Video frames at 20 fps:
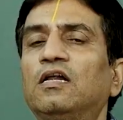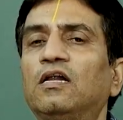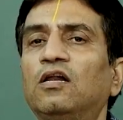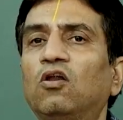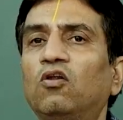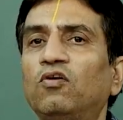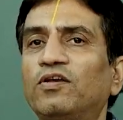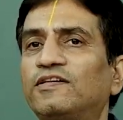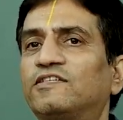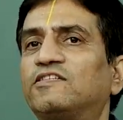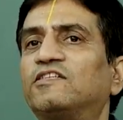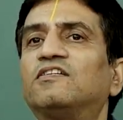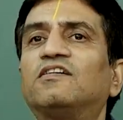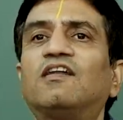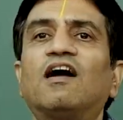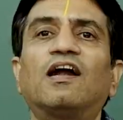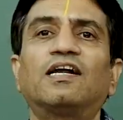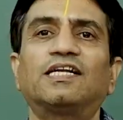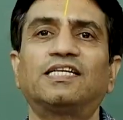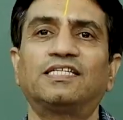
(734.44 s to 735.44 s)
Lewis
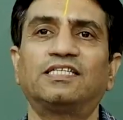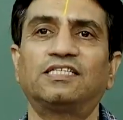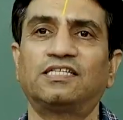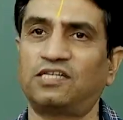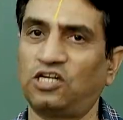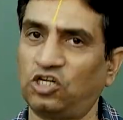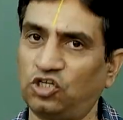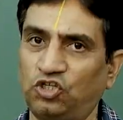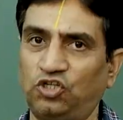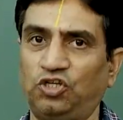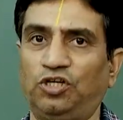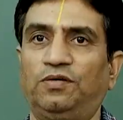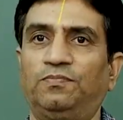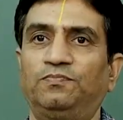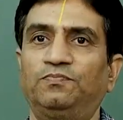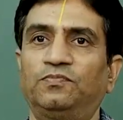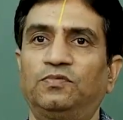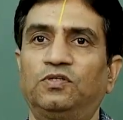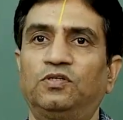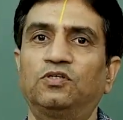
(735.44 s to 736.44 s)
dot structure.
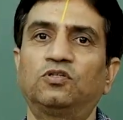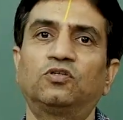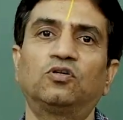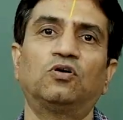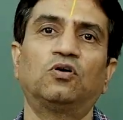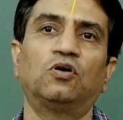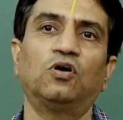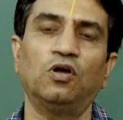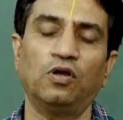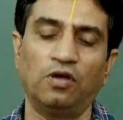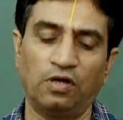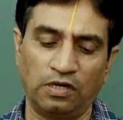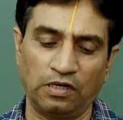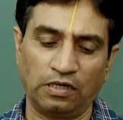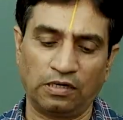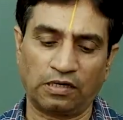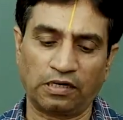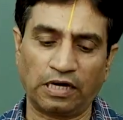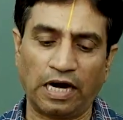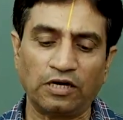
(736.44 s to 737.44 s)
So,
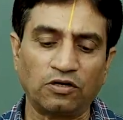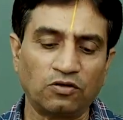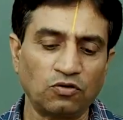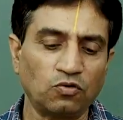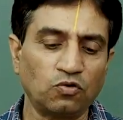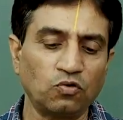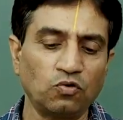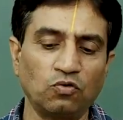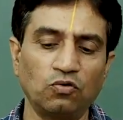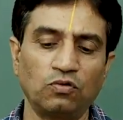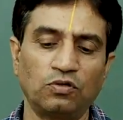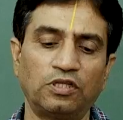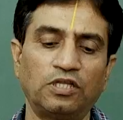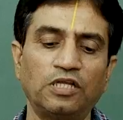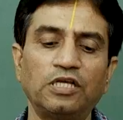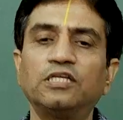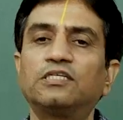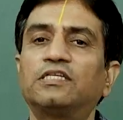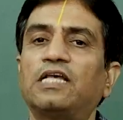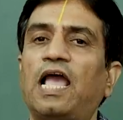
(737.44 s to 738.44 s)
try to do
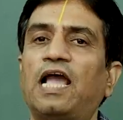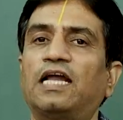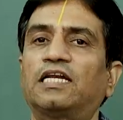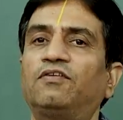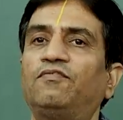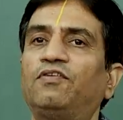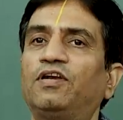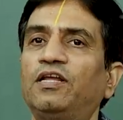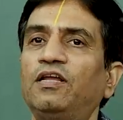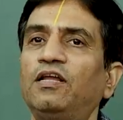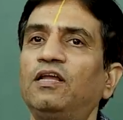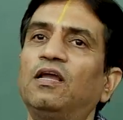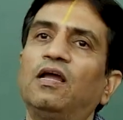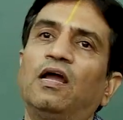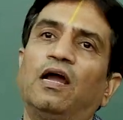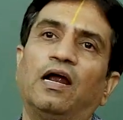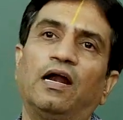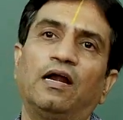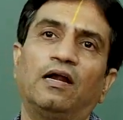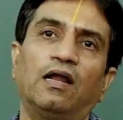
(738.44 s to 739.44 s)
these activity
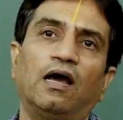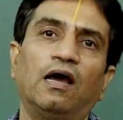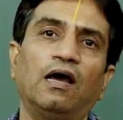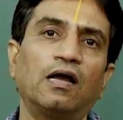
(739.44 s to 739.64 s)
and